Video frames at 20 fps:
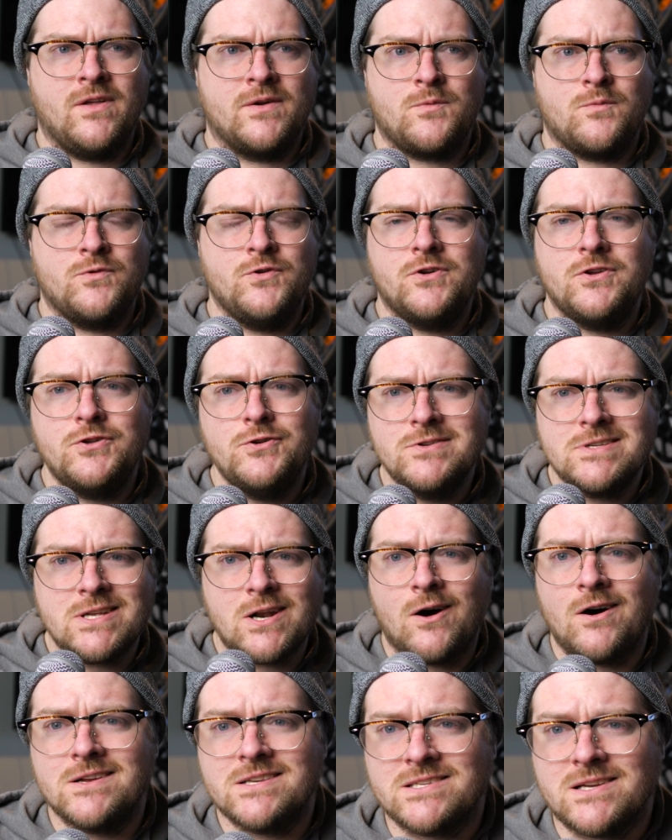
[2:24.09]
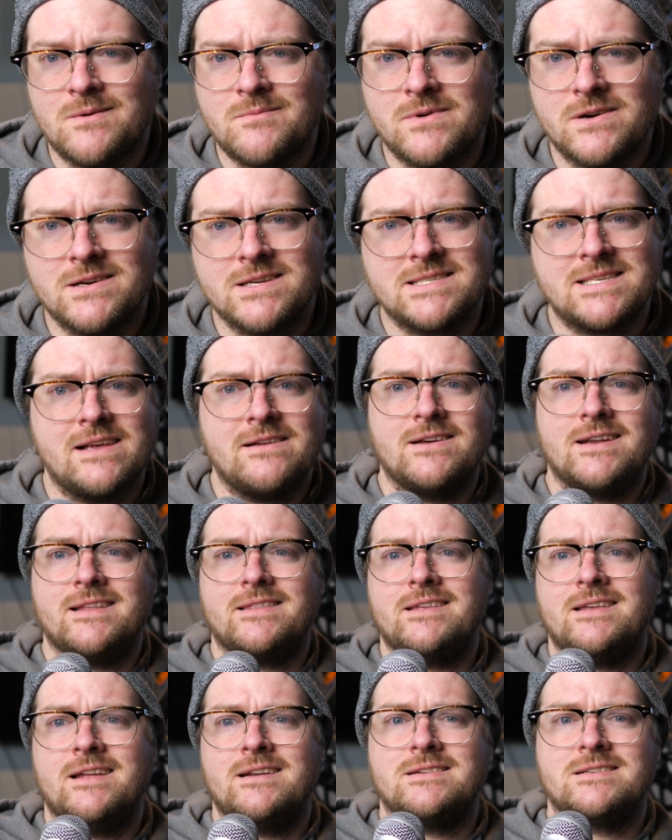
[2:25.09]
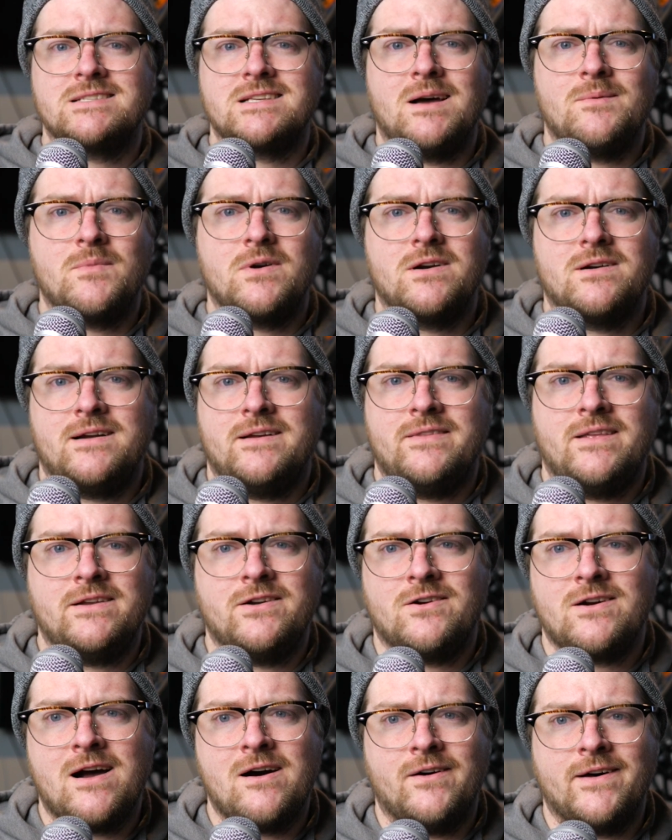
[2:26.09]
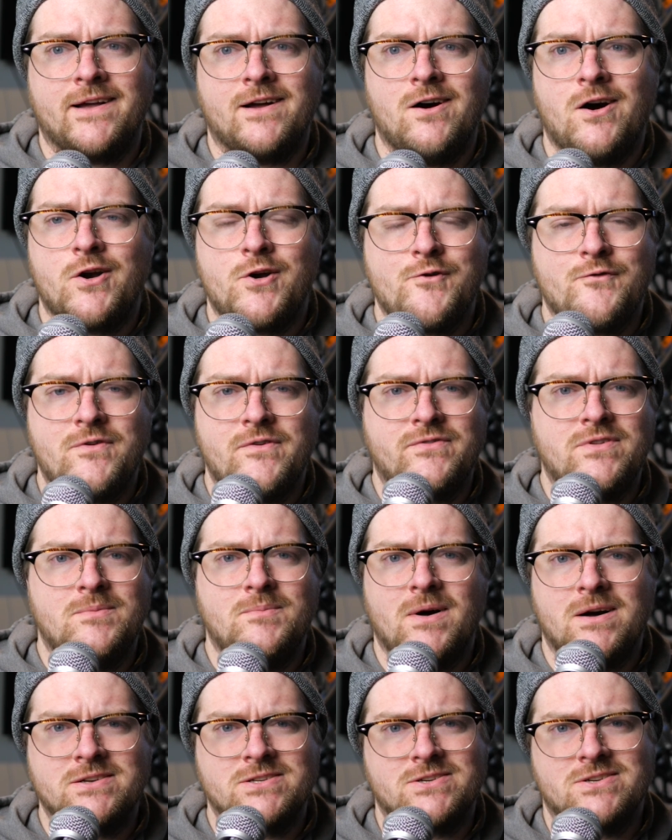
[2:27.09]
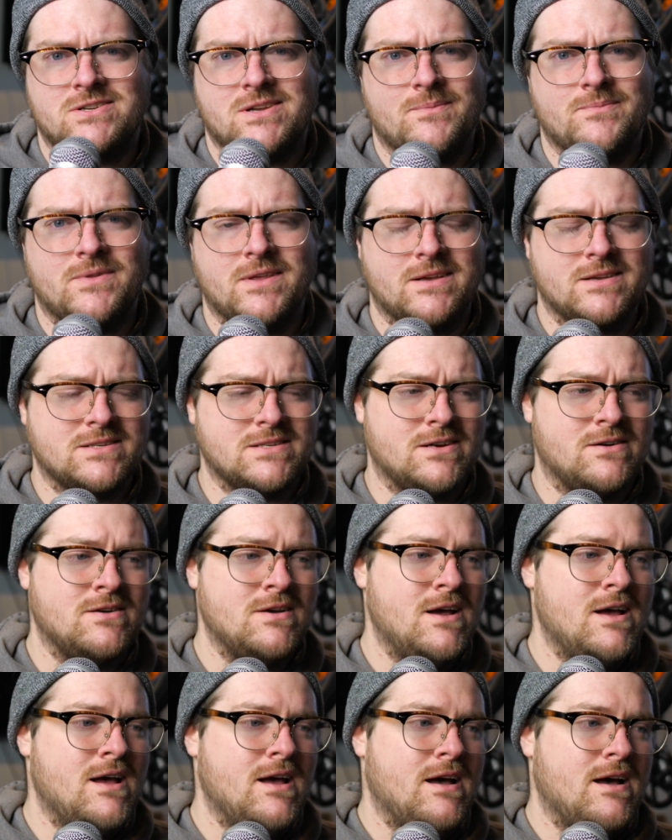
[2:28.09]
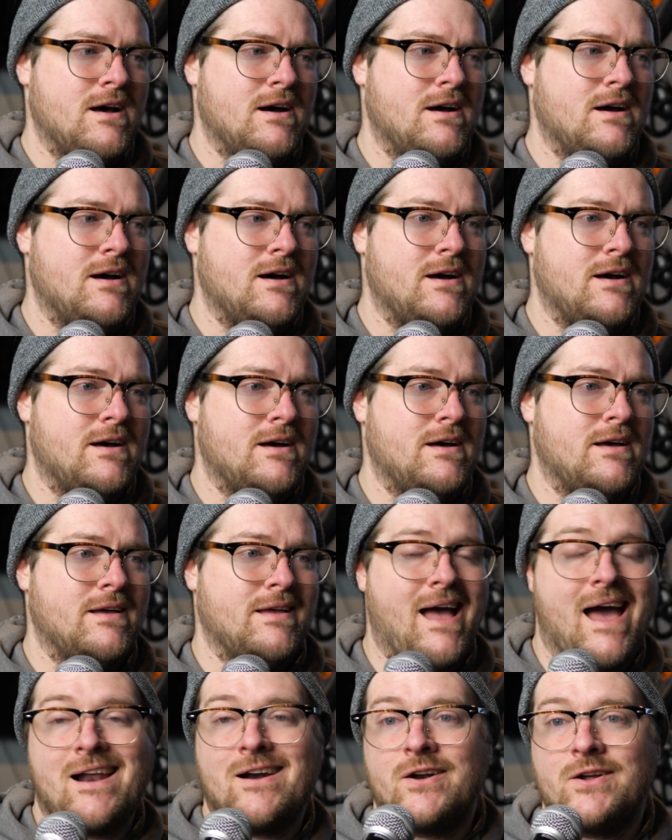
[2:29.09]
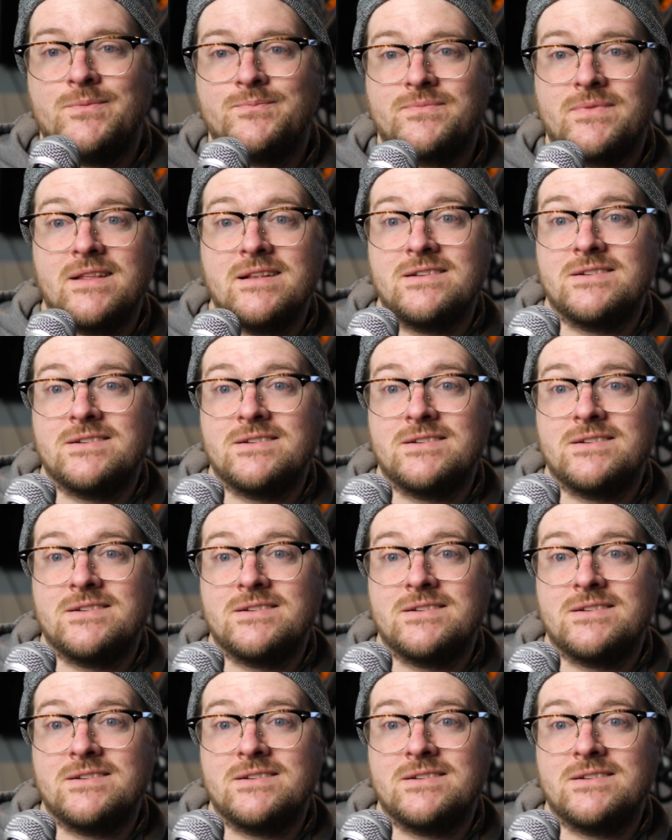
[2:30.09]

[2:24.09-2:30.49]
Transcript: Like, you could use it all summer, sell it at the end of summer, and then you're out like $150 or something. So I don't know.